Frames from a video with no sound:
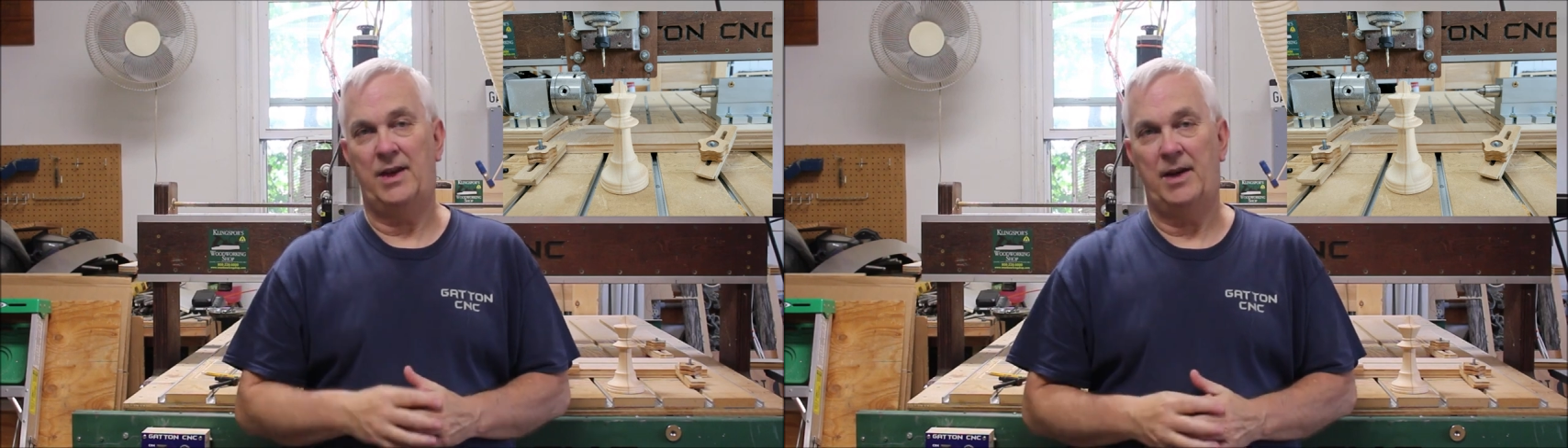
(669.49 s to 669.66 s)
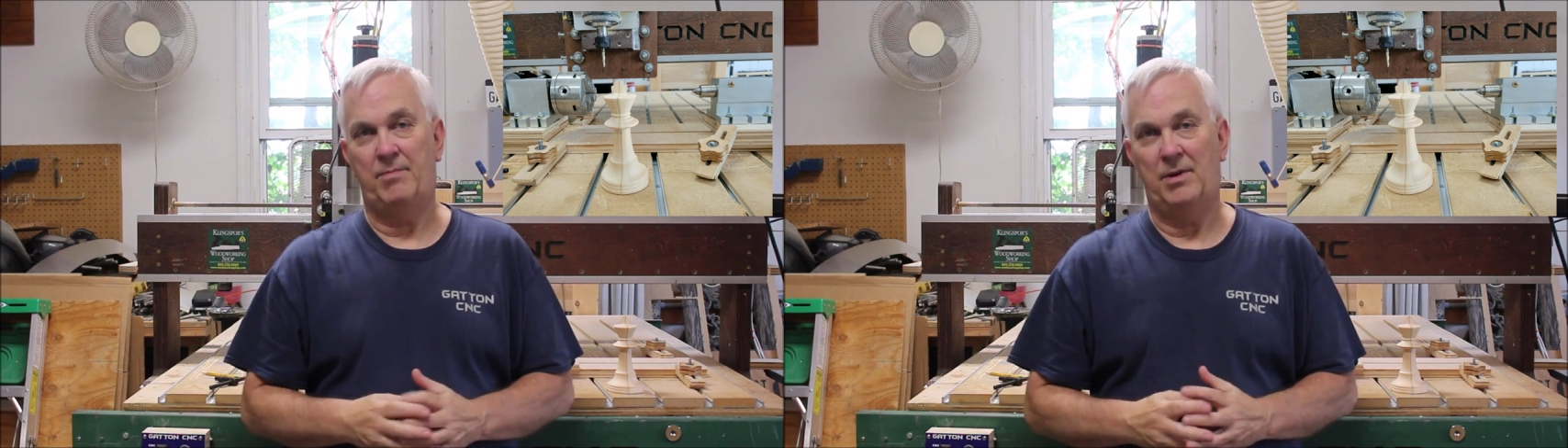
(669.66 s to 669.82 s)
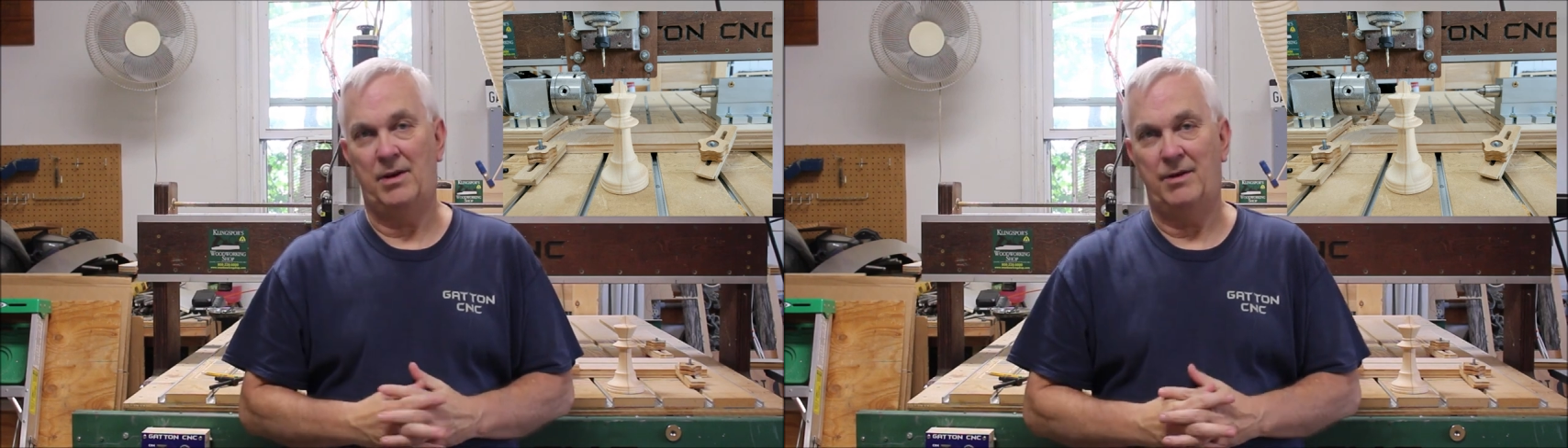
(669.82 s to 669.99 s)

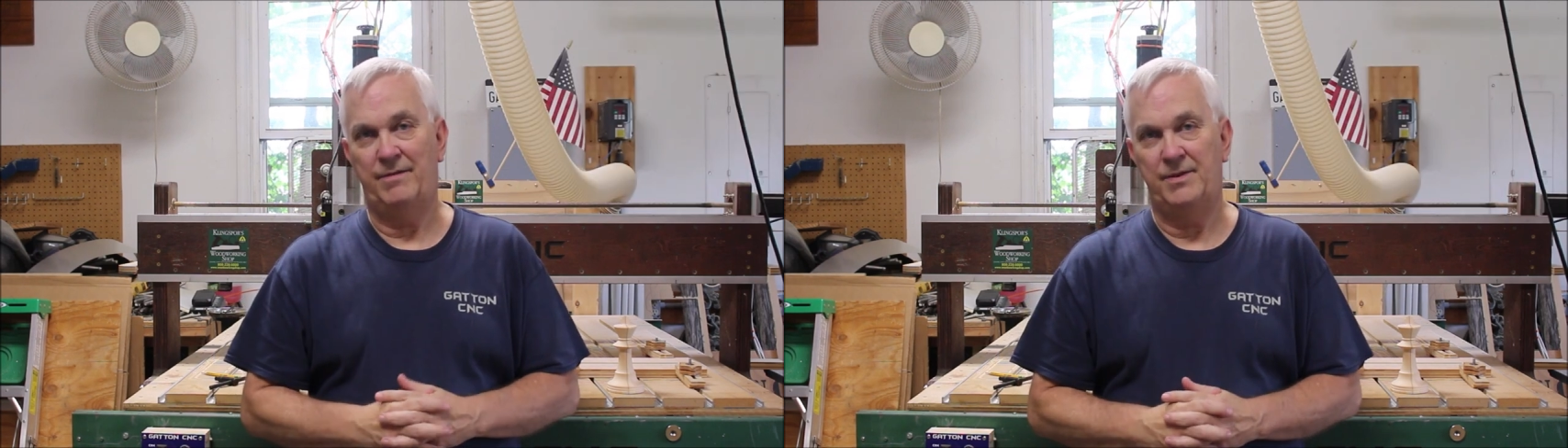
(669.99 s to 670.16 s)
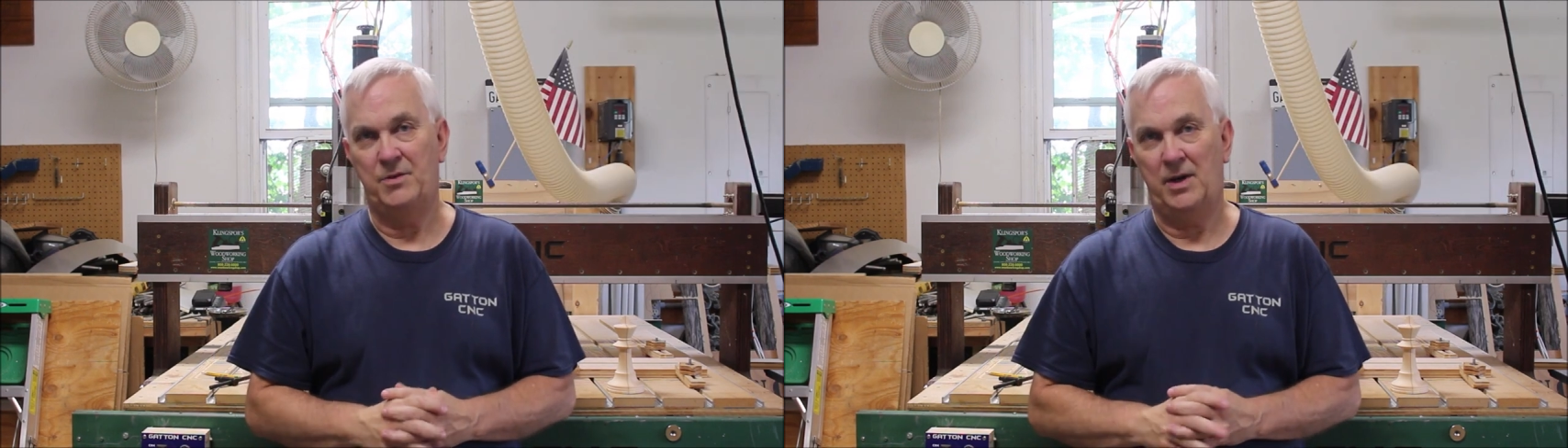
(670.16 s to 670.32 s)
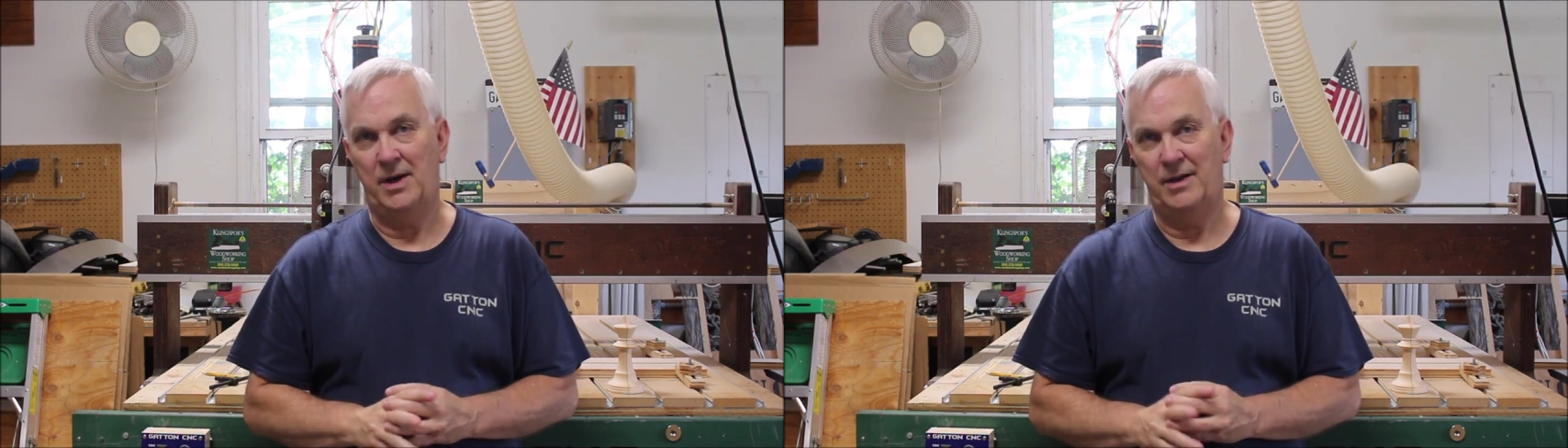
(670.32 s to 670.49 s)
top off
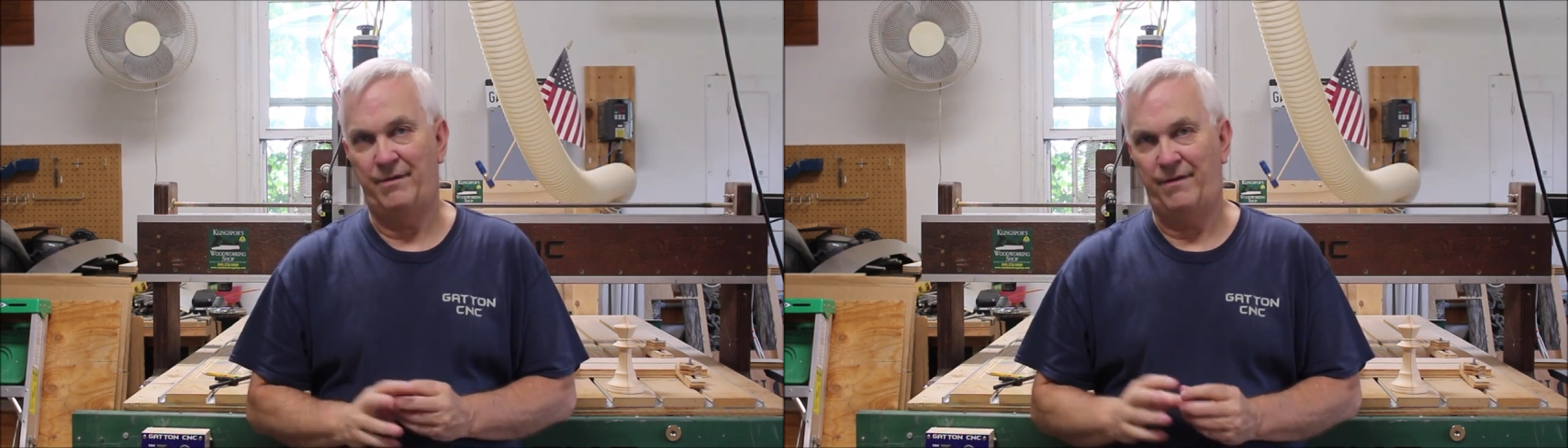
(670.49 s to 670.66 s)
and tried to